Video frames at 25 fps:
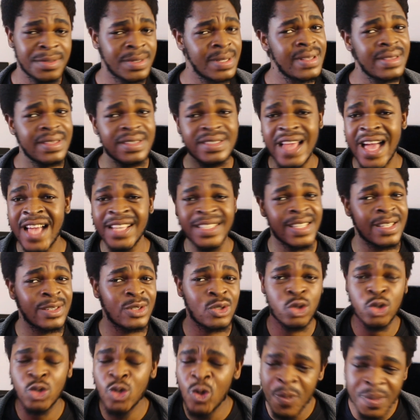seen this answer
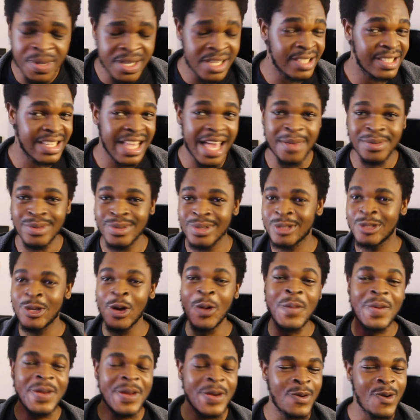so many times with
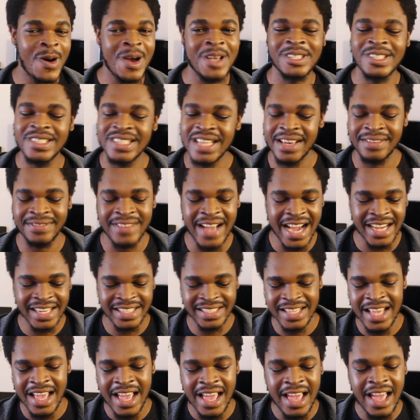so many questions I've
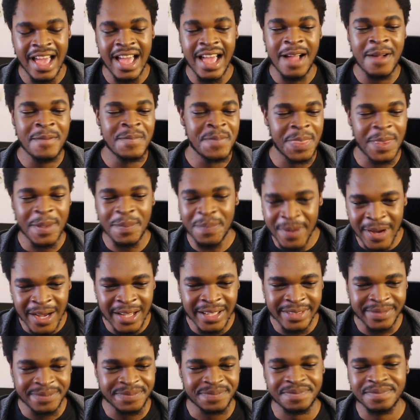asked.
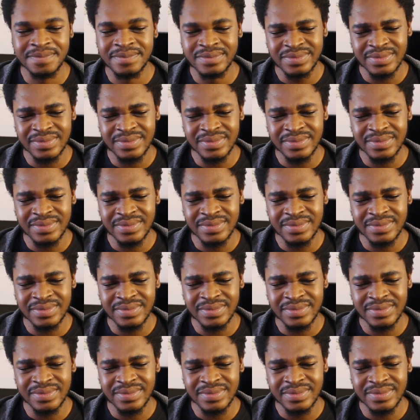But